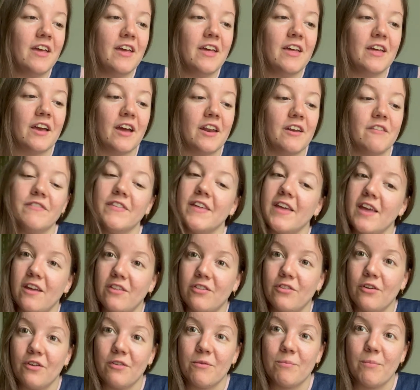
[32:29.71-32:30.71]
kind of the
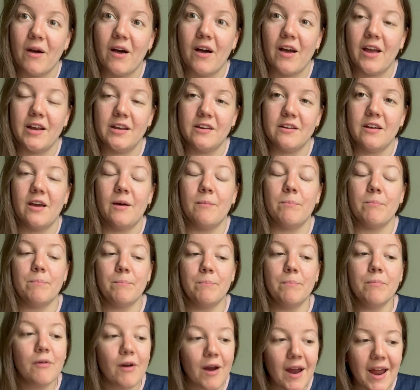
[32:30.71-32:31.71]
ethos behind her
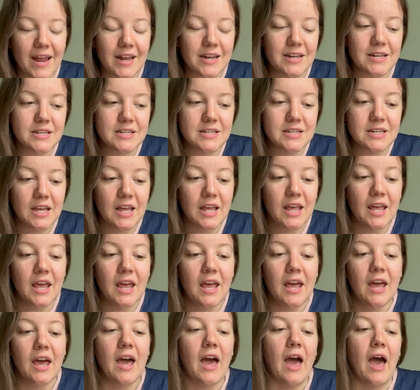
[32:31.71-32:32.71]
brand,
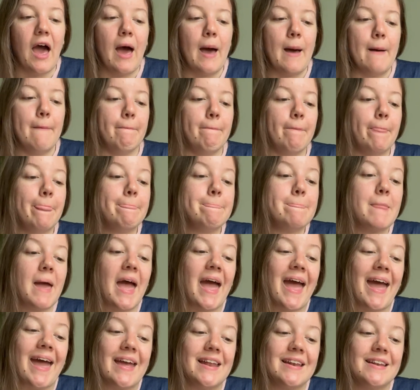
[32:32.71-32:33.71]

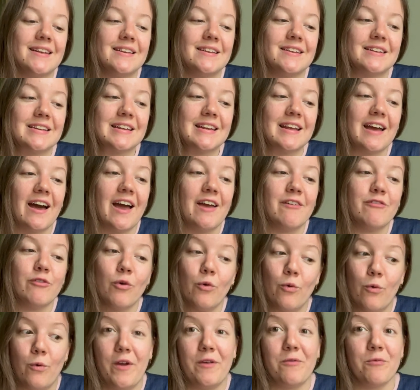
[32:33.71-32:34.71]
and I've
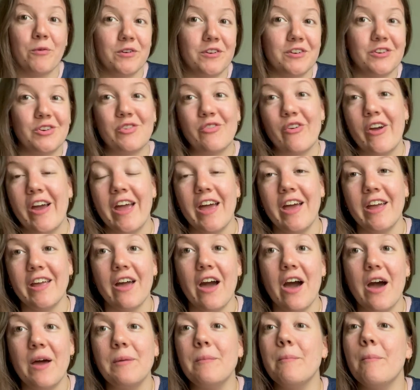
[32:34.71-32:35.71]
always wanted to try her
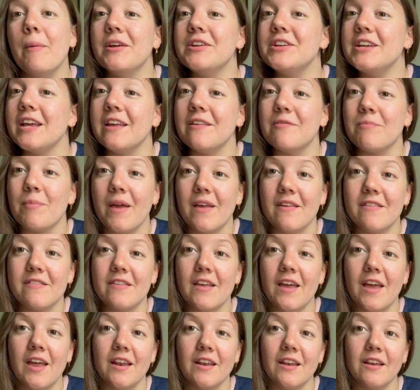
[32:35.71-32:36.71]
yarn, but she's based
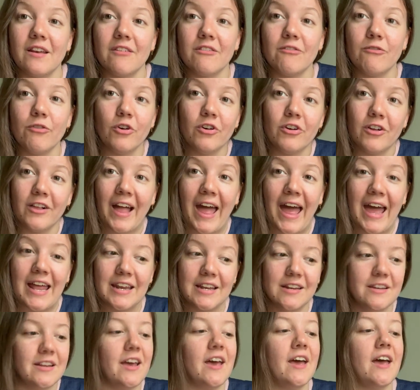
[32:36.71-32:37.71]
in rural
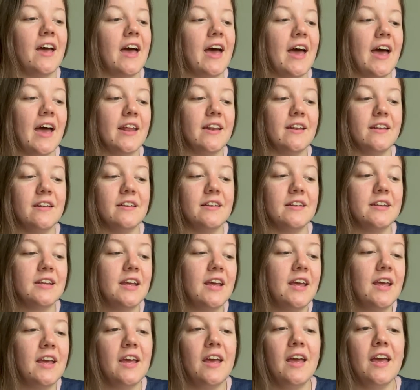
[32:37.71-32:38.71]
Canada, and
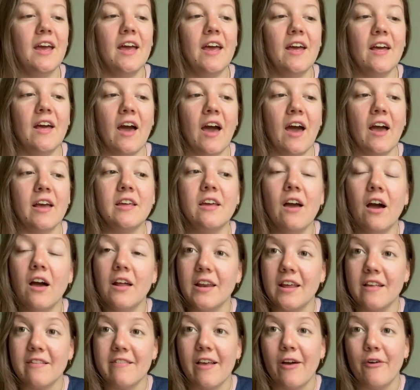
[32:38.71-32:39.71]
her yarn
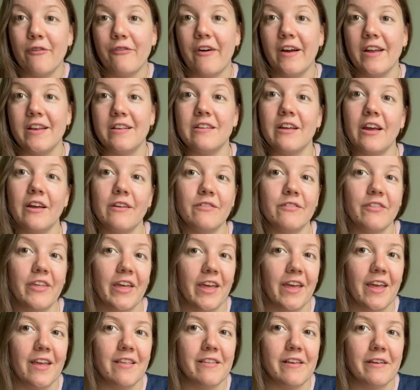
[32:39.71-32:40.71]
itself I don't
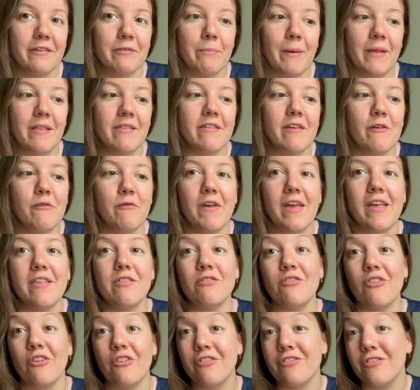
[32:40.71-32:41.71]
think is expensive,
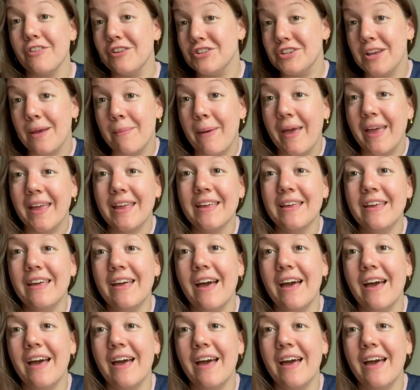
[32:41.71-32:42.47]
it's just the shipping.